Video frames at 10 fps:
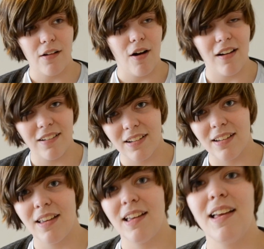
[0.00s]
God,
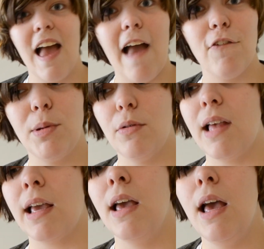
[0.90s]
everybody was
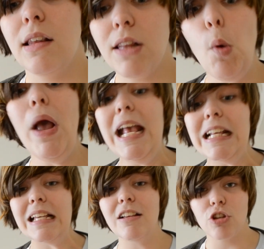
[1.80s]
like, it's the
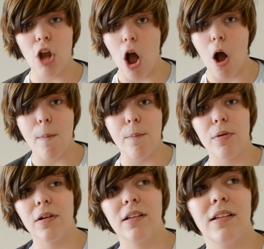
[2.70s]
Weasley shop!
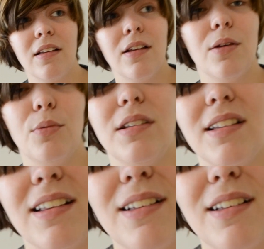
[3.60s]
It was